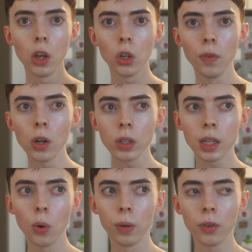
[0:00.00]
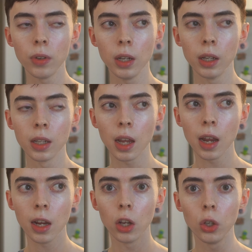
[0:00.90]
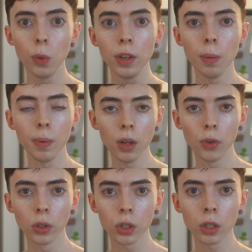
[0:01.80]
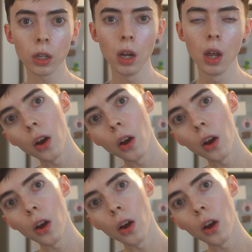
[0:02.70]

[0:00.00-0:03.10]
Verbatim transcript: Uvinul T one fifty is a U V B filter.